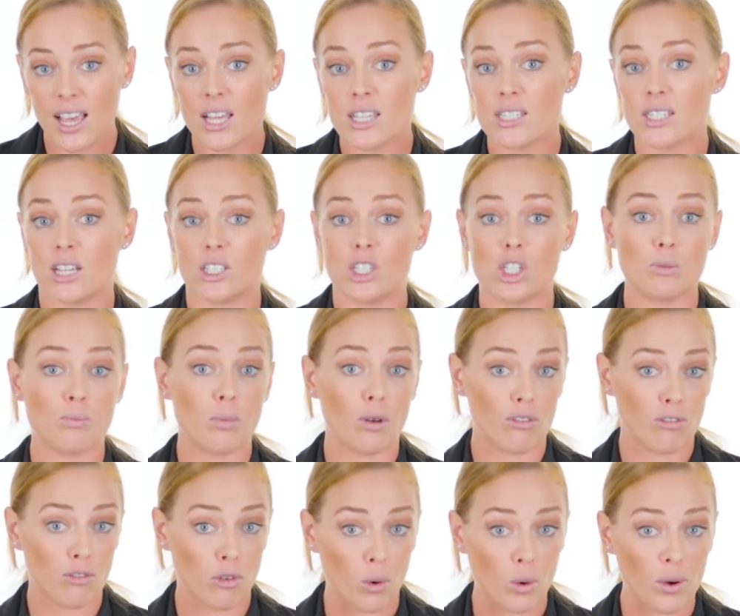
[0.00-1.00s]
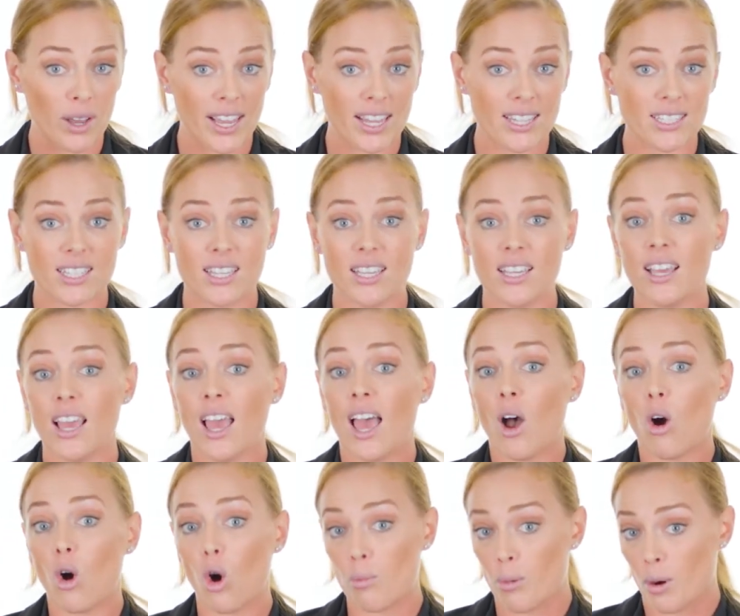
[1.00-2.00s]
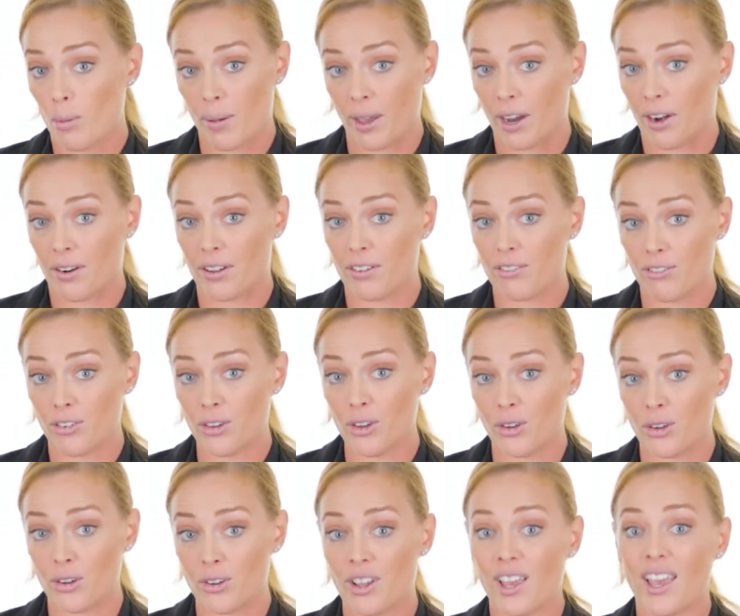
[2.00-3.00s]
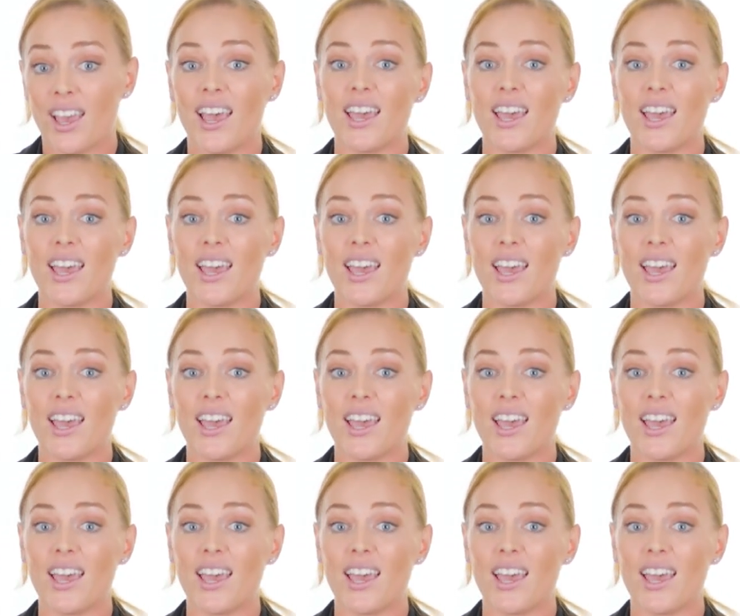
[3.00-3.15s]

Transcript: such as before eating or preparing food,